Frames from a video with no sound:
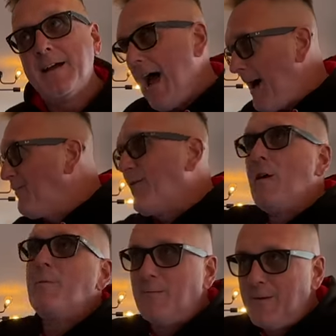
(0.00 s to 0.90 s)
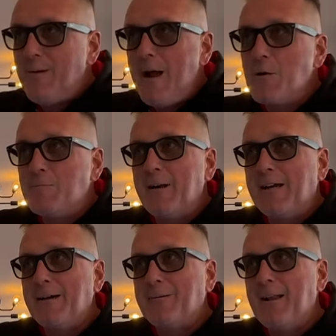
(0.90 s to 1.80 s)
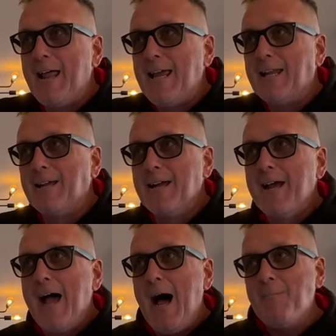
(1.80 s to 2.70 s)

I'm from up the road, Brickton Lane. Okay.